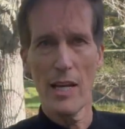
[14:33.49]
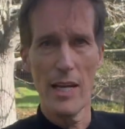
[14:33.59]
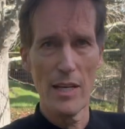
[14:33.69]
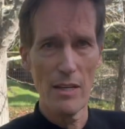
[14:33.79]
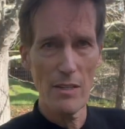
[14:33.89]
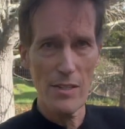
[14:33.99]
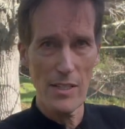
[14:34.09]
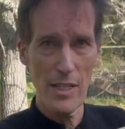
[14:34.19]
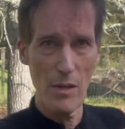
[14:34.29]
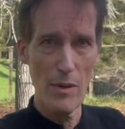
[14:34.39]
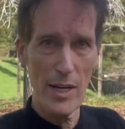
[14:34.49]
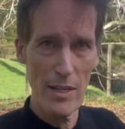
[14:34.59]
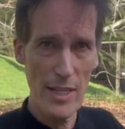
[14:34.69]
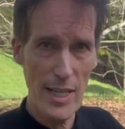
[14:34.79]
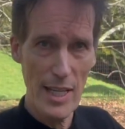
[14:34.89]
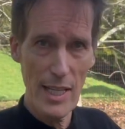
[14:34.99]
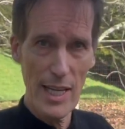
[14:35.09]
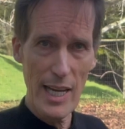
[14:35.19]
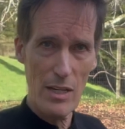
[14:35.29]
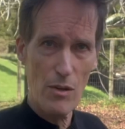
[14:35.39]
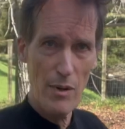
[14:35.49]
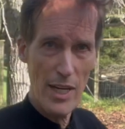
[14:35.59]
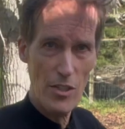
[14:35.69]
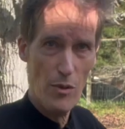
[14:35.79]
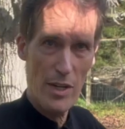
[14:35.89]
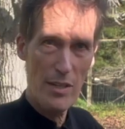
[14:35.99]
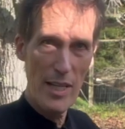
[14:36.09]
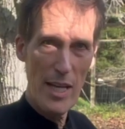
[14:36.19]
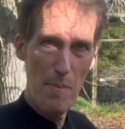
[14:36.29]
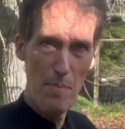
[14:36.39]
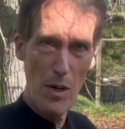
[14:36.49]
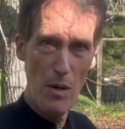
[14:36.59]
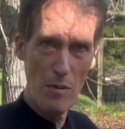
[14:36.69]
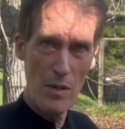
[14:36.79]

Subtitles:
and it'll sit right on the iliac crest, right on the hip bone.